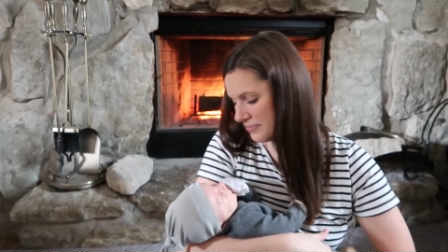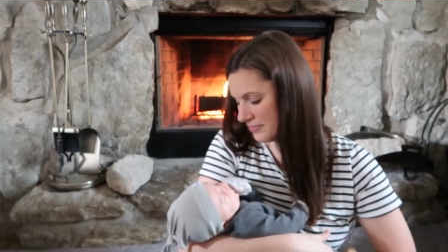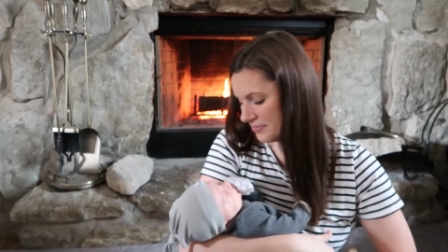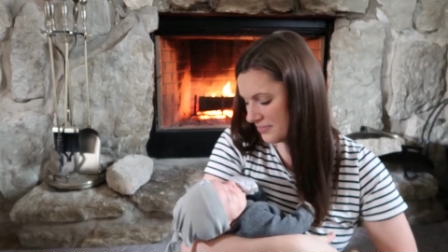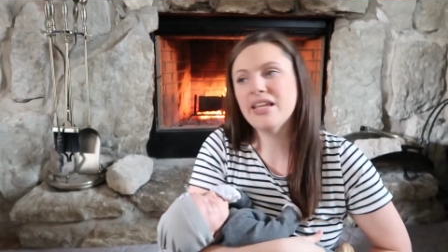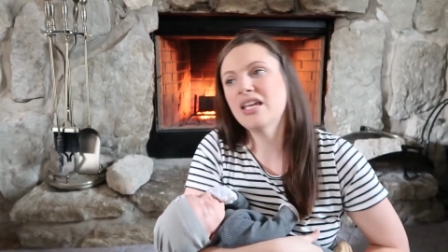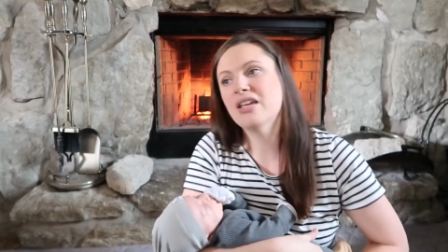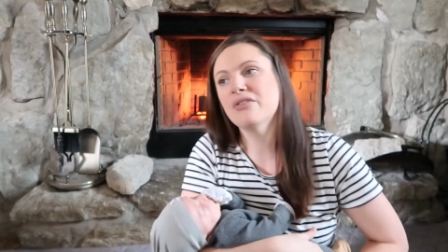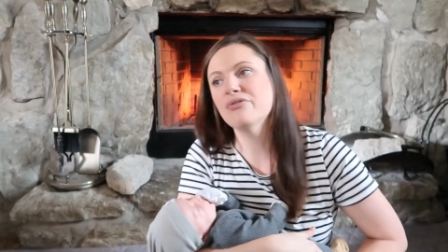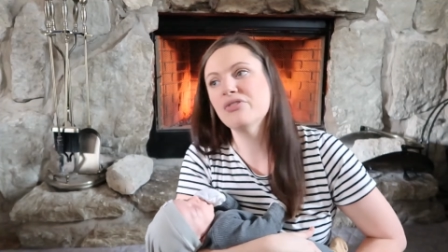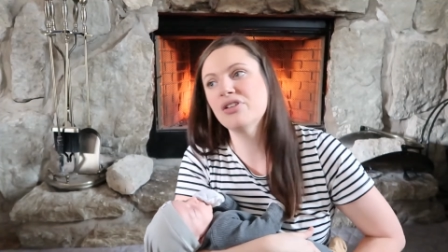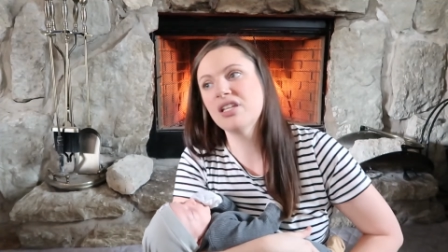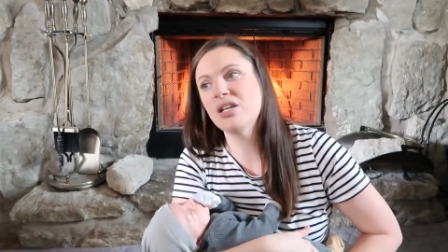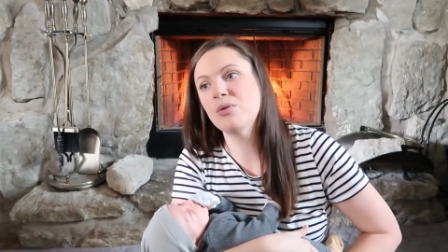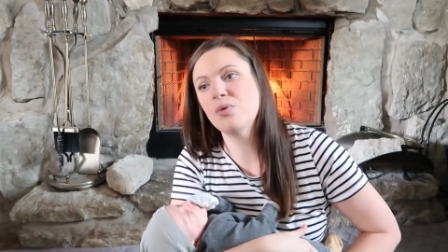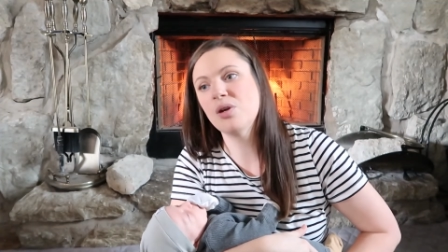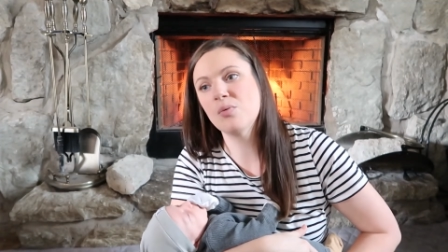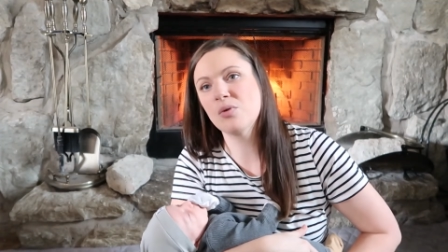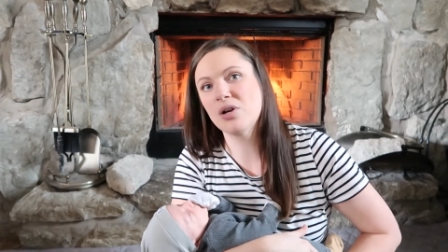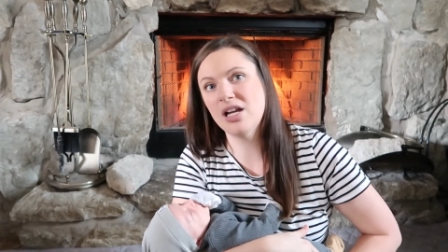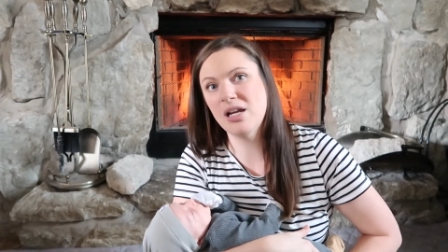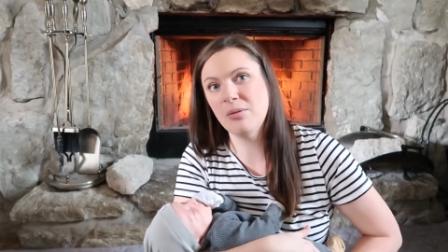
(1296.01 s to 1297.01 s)
Thankfully,
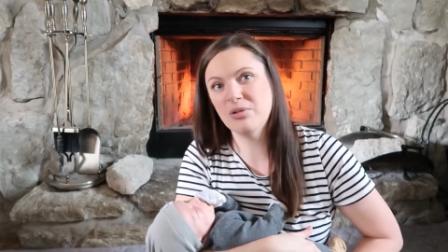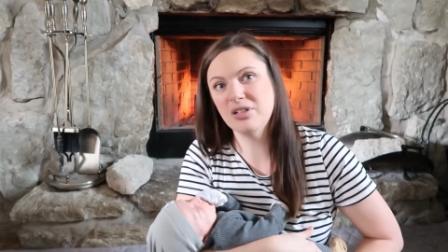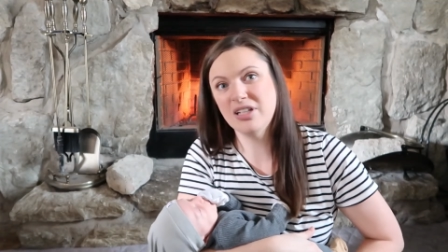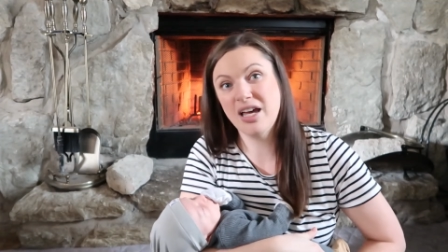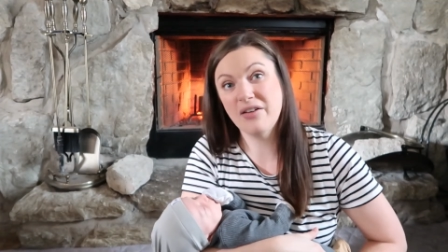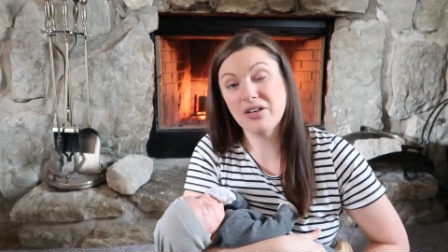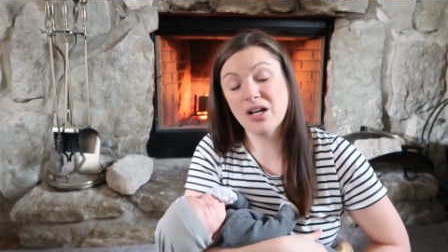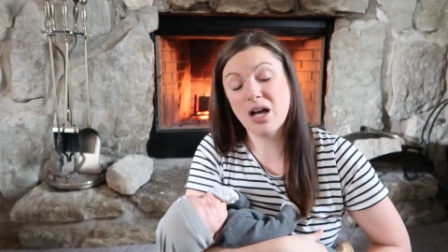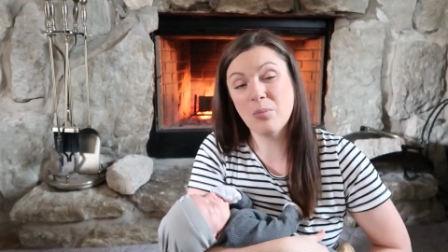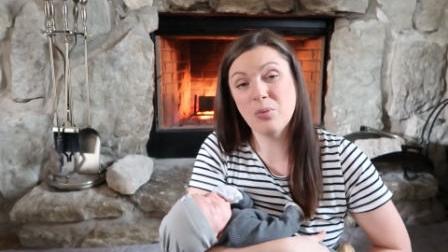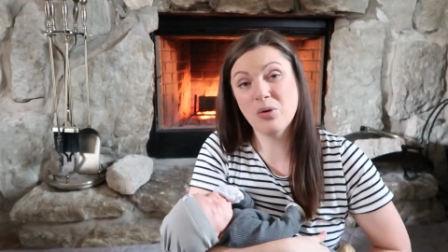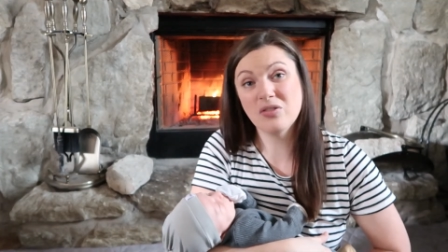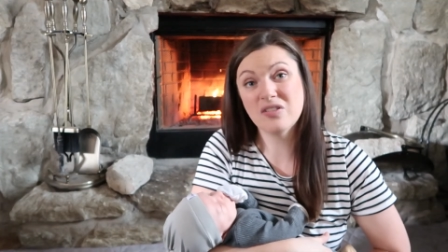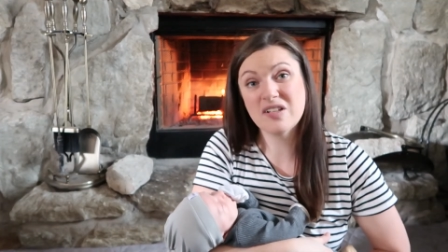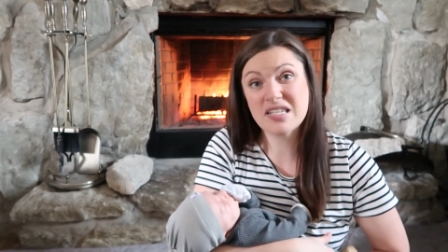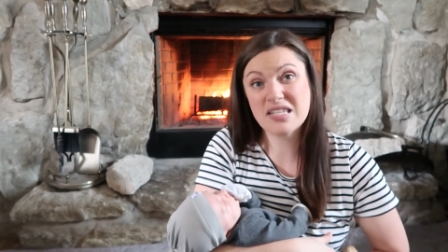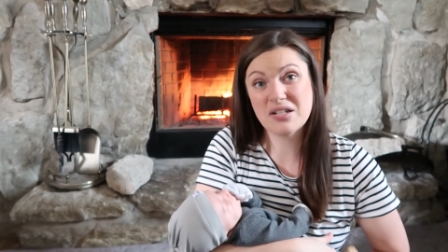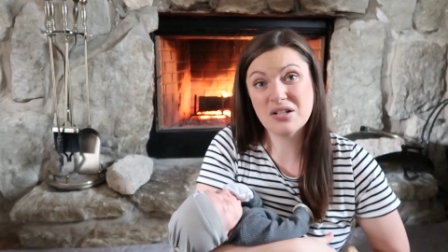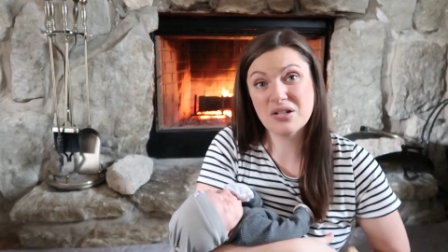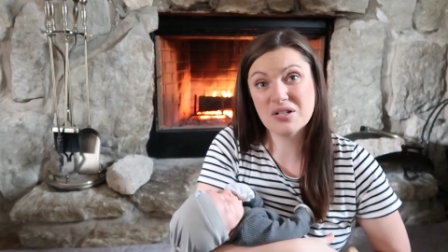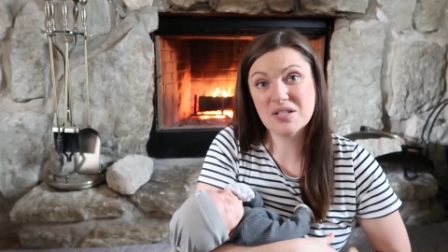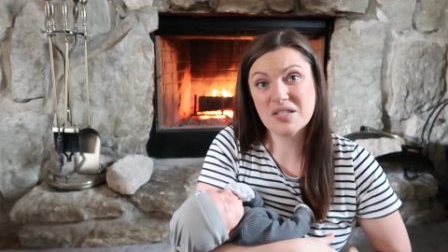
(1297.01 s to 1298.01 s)
we were able to have a couple
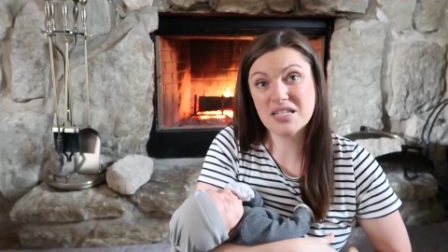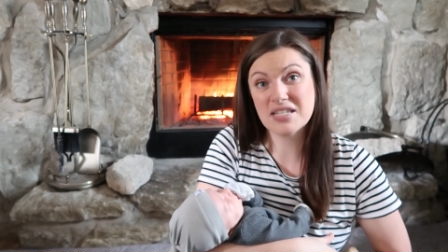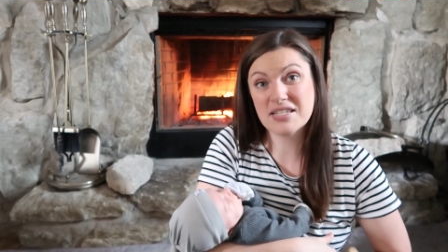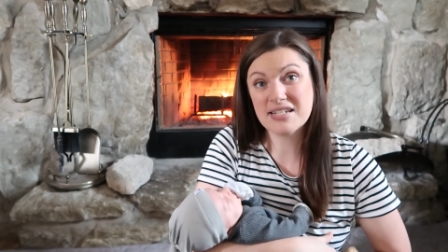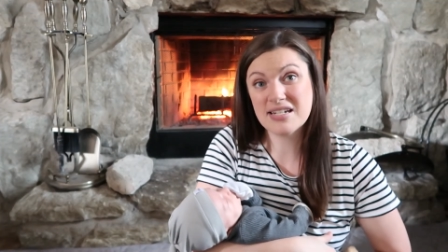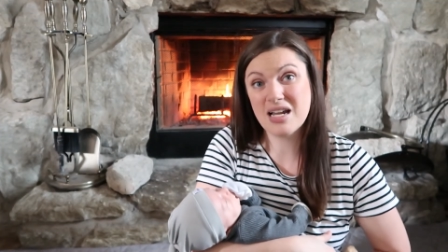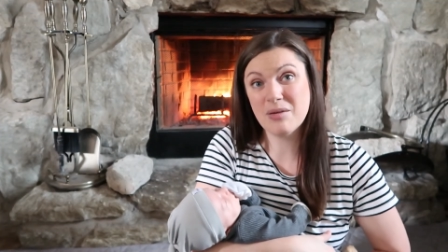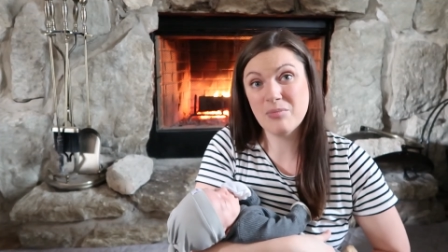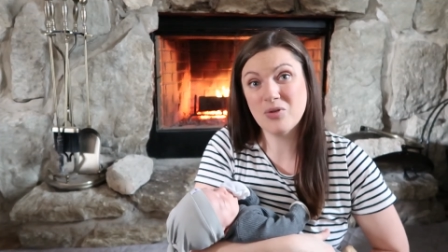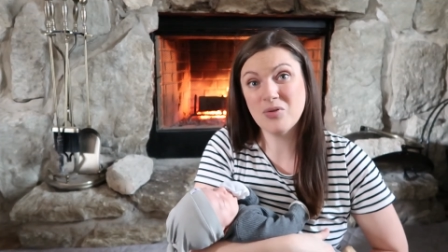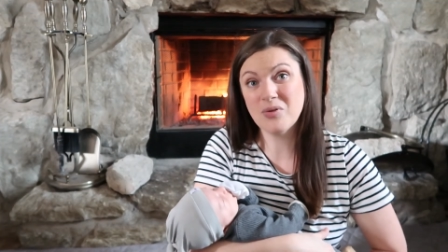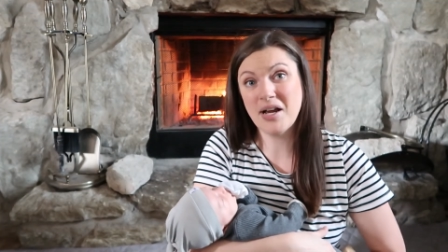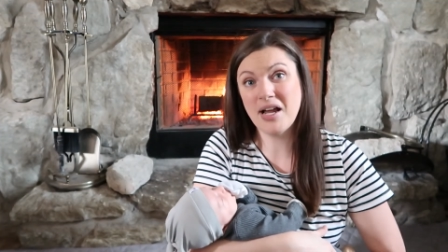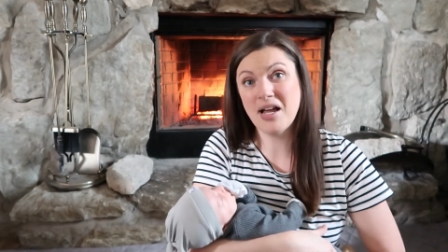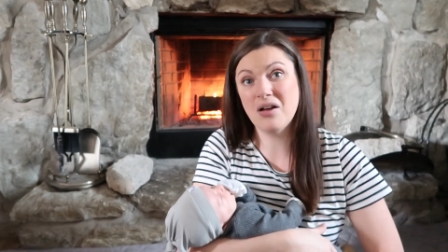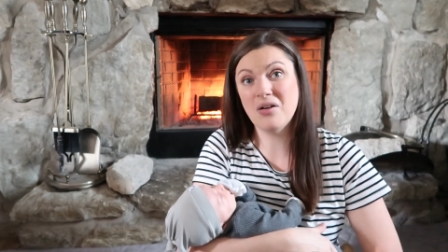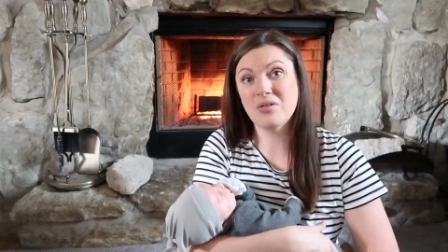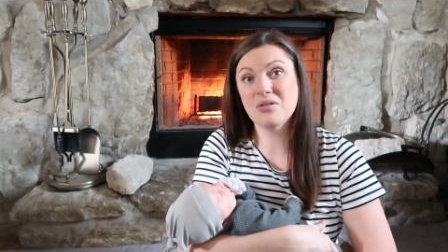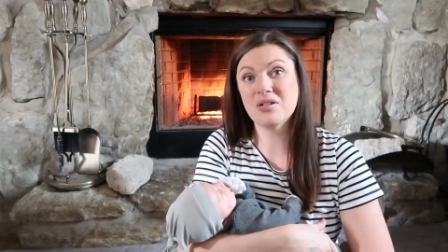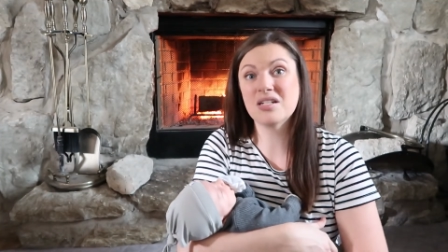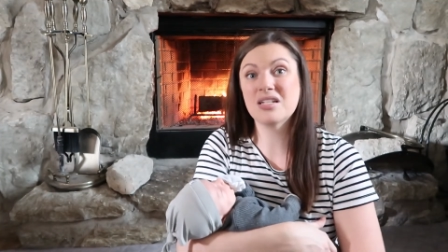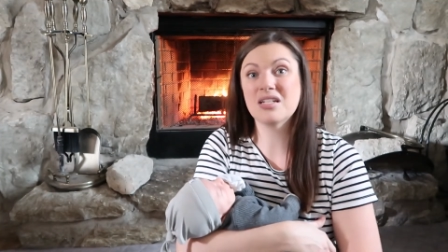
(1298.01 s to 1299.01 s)
visitors this time
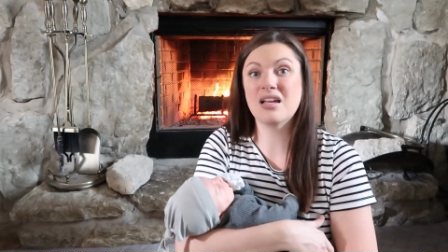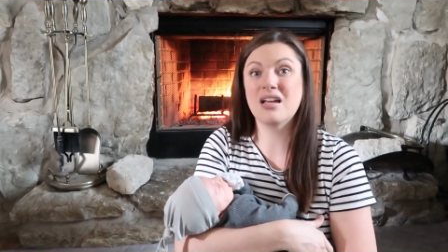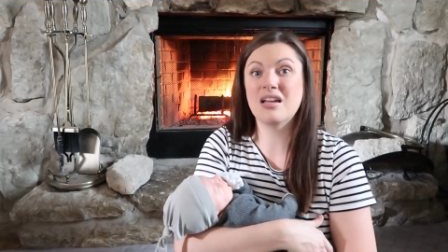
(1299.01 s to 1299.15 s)
around.